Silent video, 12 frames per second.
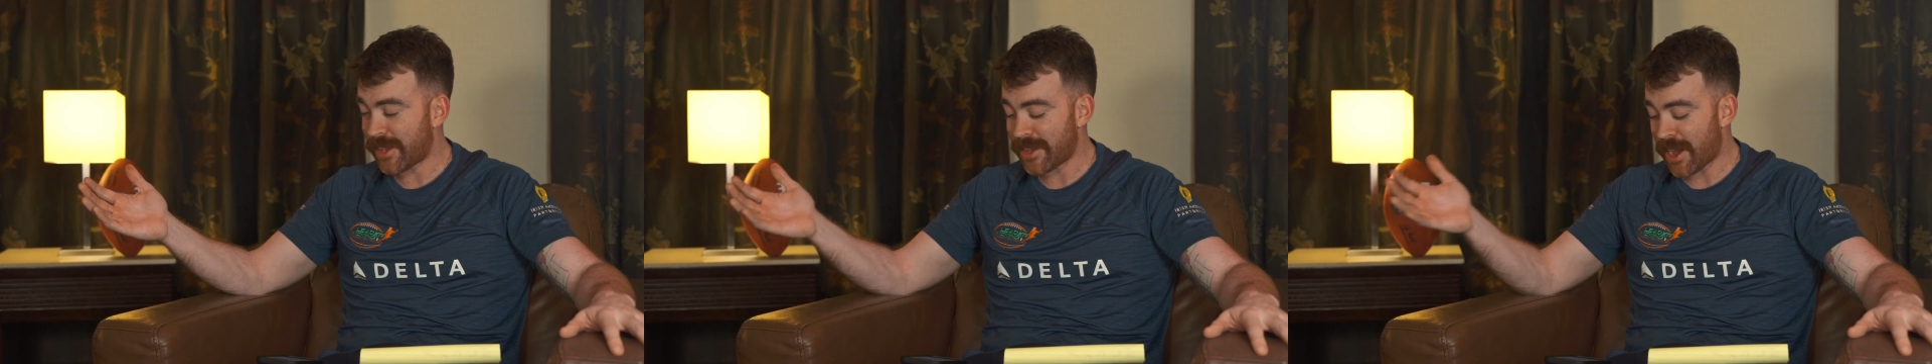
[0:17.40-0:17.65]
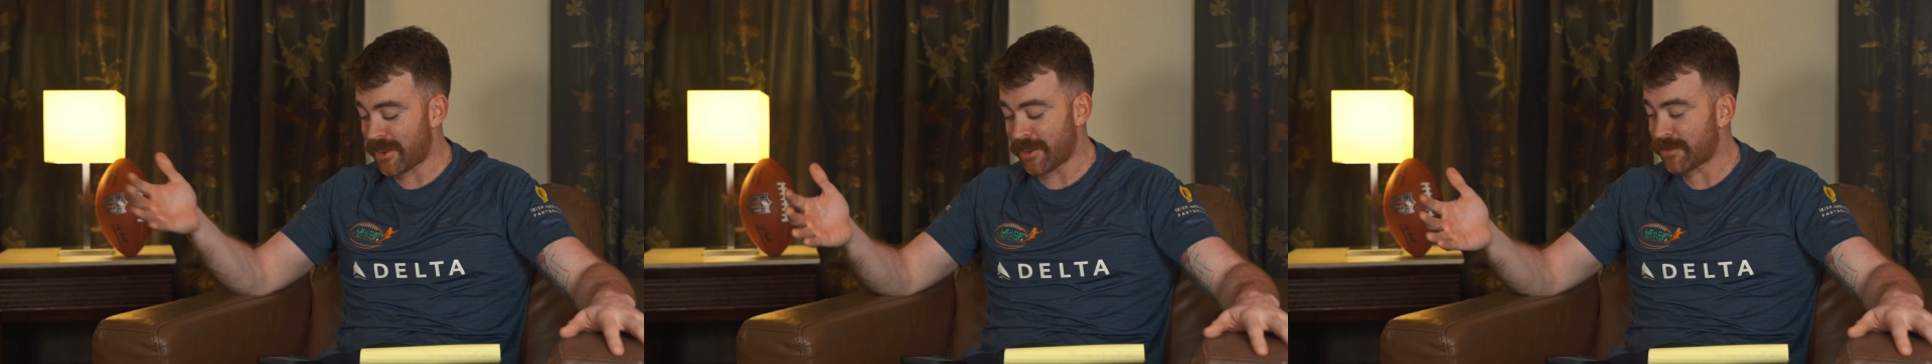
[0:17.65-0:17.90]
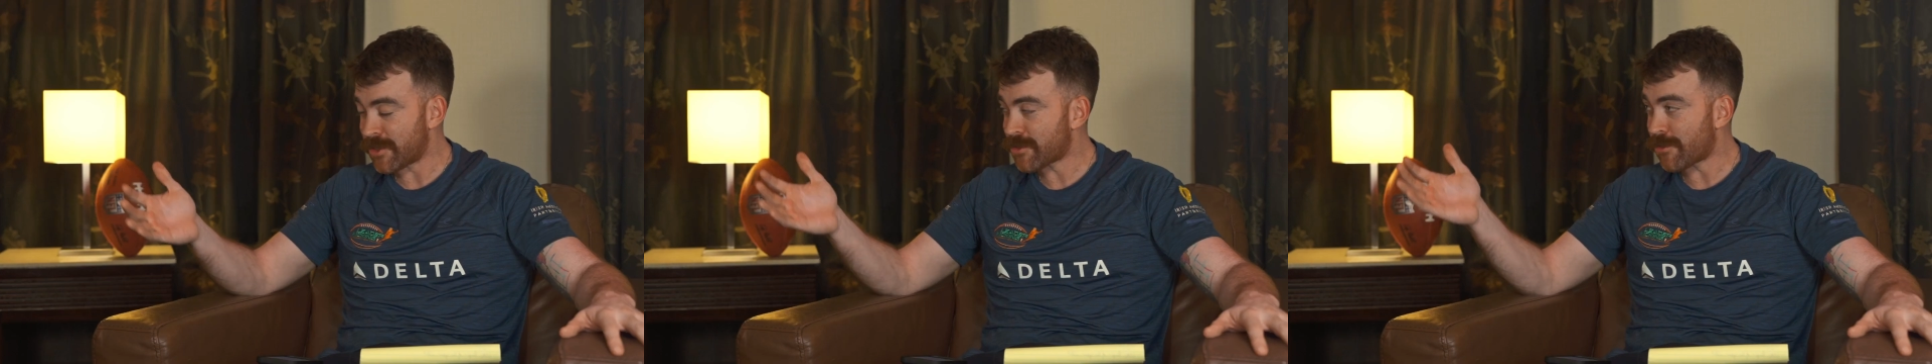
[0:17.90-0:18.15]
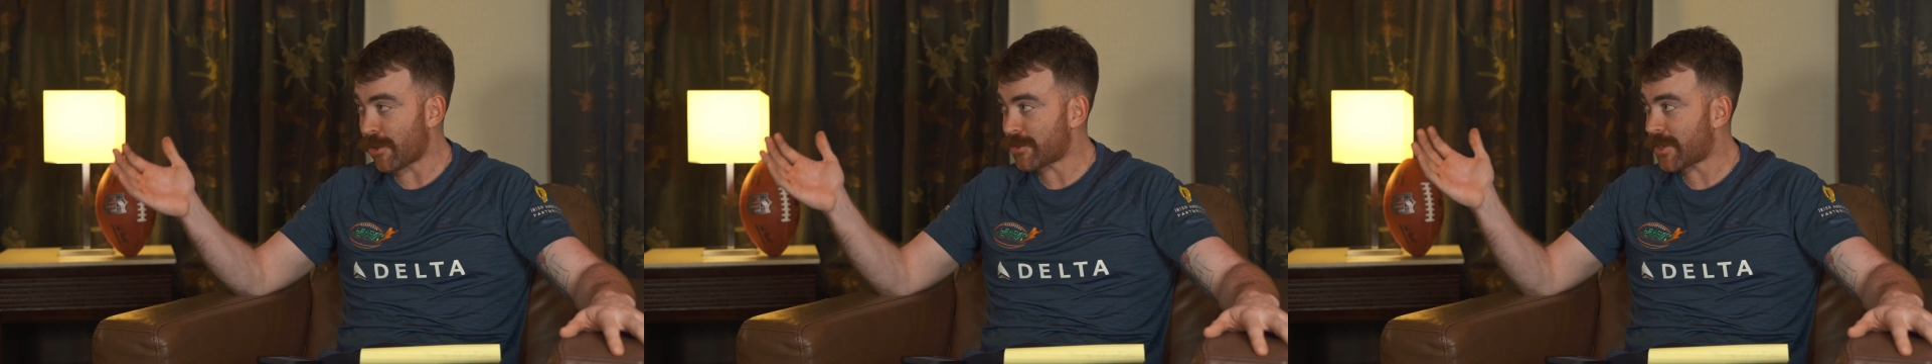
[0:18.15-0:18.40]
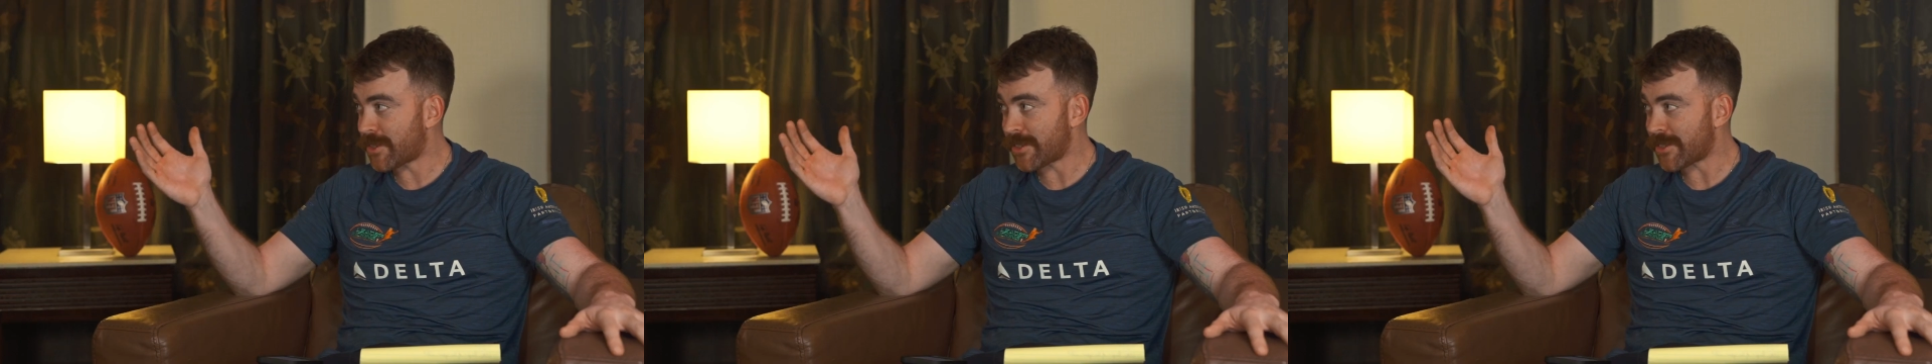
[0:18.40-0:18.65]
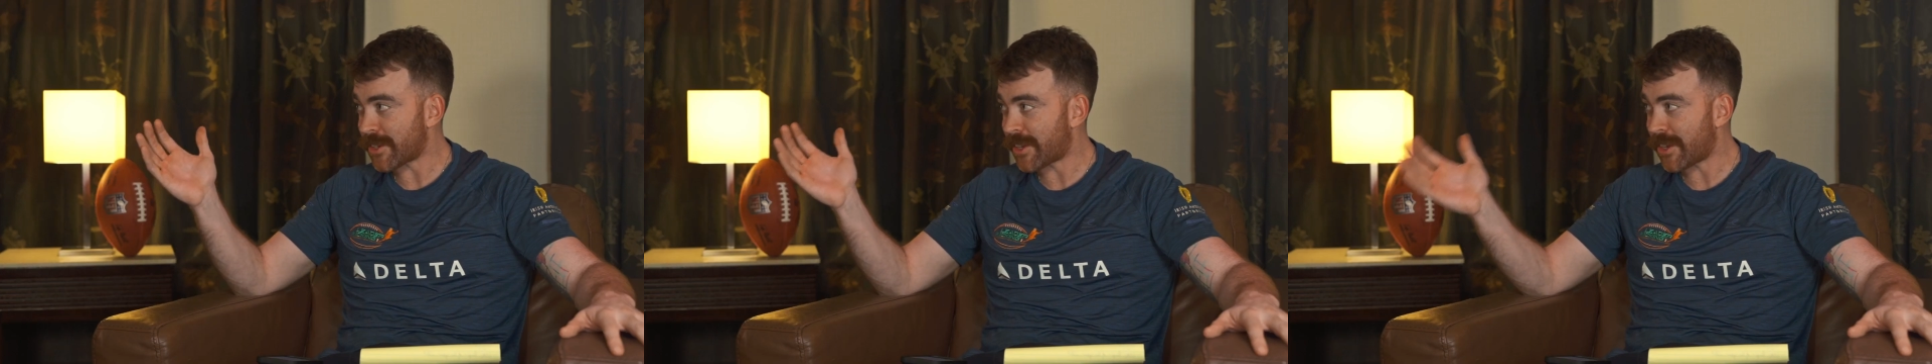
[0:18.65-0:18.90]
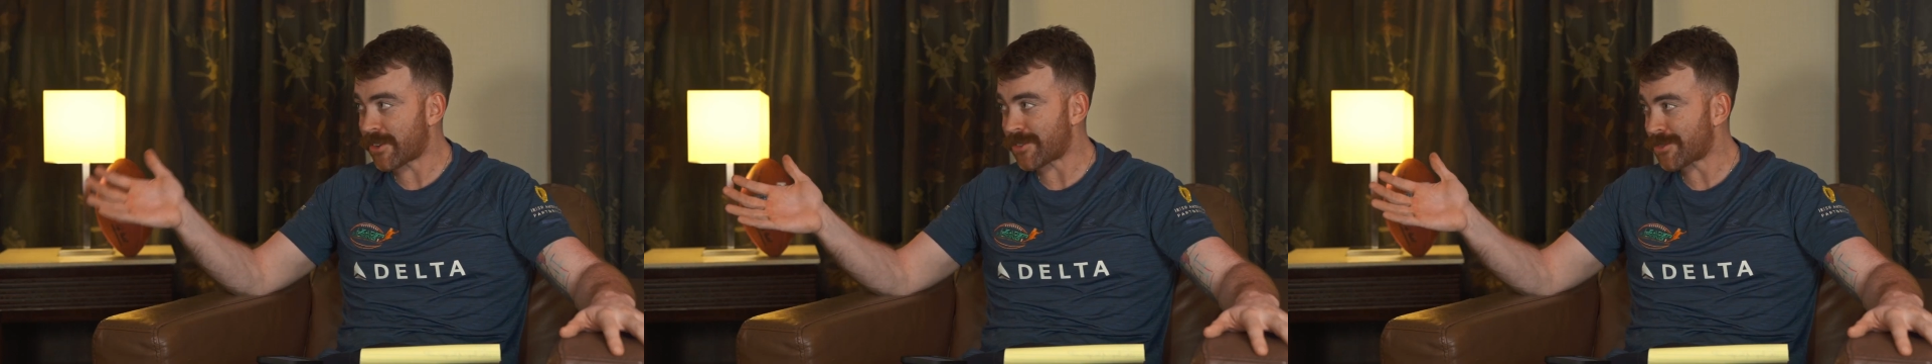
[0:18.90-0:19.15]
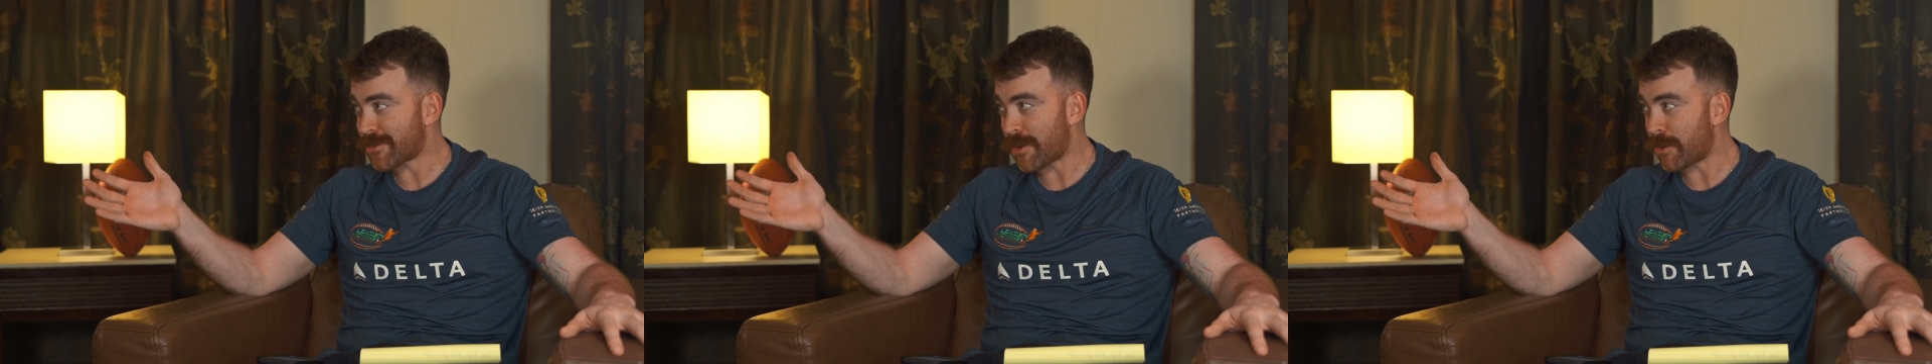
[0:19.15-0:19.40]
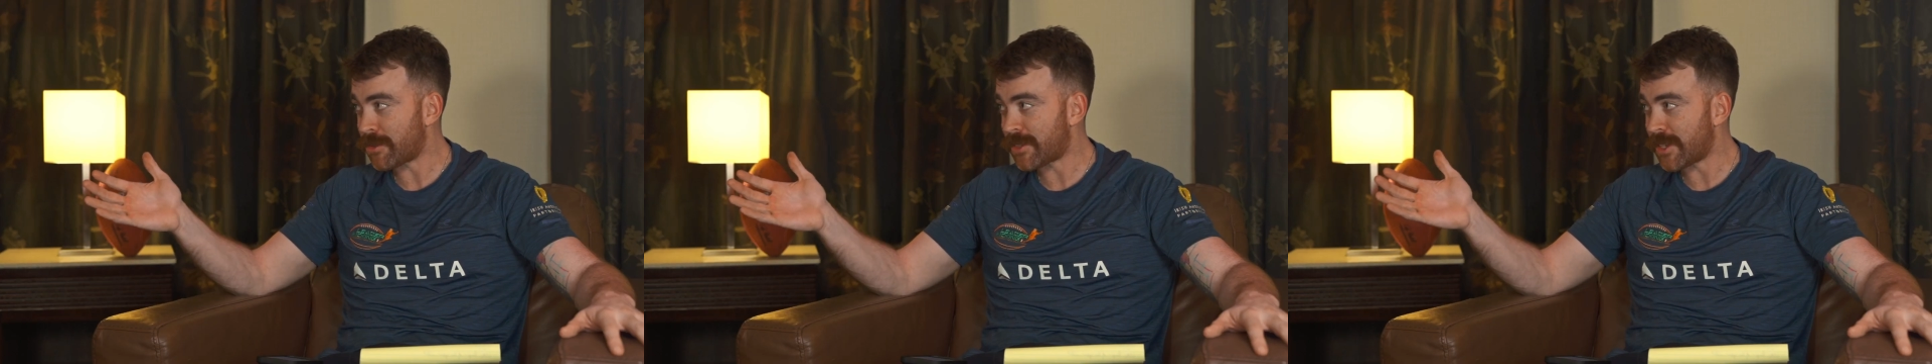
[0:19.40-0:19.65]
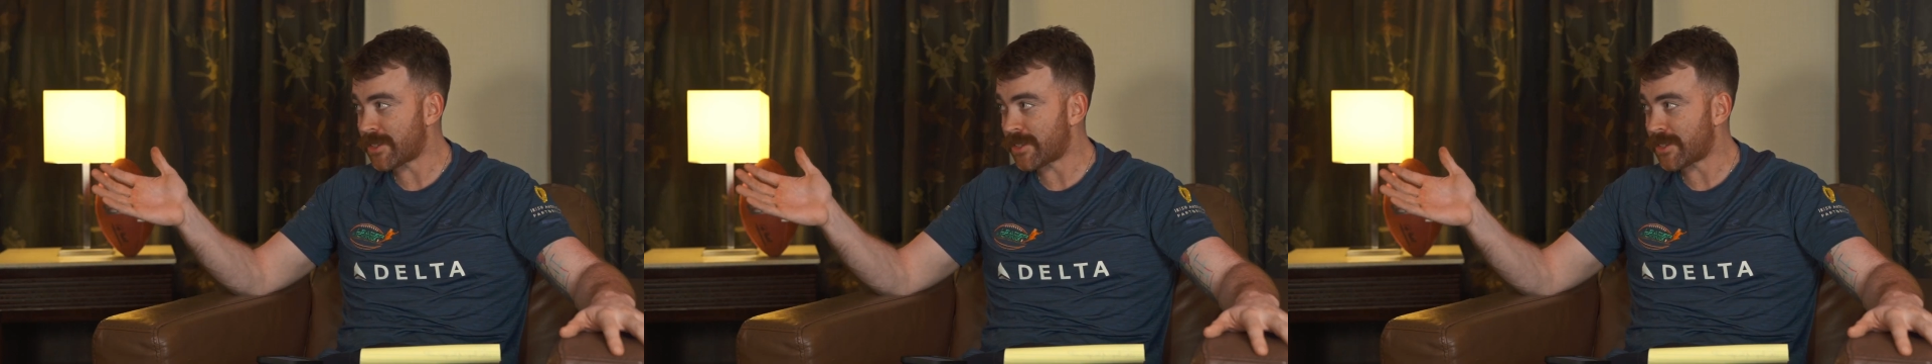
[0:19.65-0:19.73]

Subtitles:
I love this quote. This is a kicker's quote.